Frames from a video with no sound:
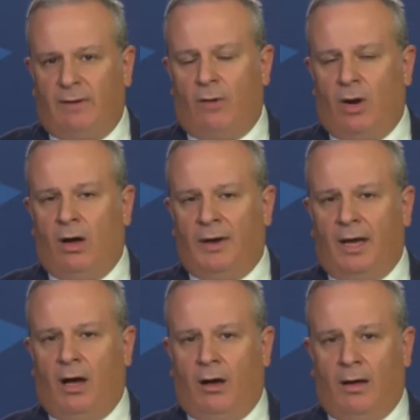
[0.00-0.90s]
of Iran
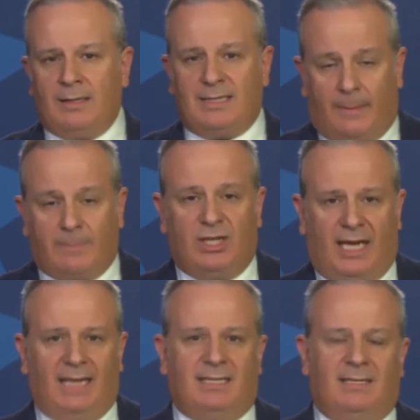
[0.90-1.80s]
are
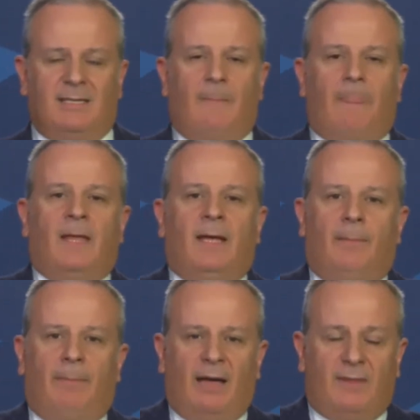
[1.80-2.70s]
subjugated
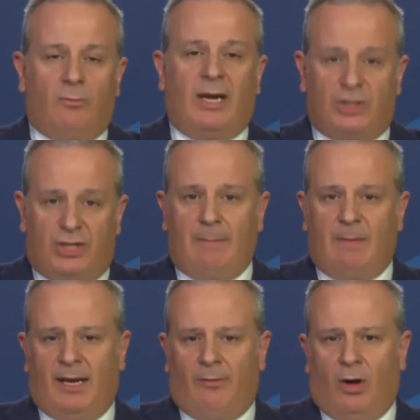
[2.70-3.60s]
by the regime
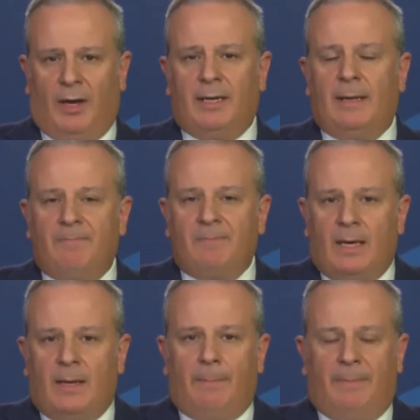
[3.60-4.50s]
in Iran.
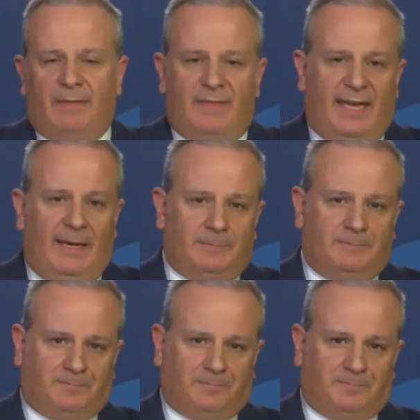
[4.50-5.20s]
But the